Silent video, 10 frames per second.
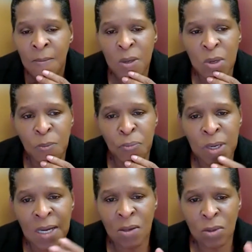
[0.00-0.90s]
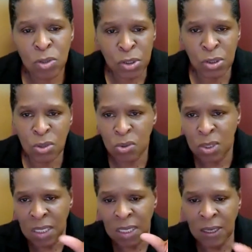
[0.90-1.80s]
But I want to bring out two
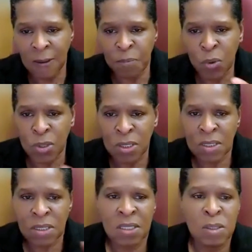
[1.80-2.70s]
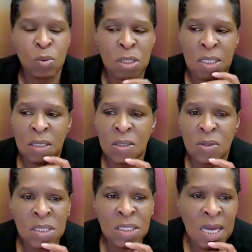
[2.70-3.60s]
key points that's within
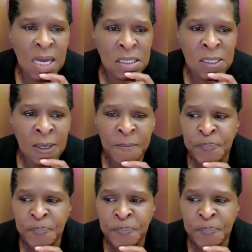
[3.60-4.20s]
those texts.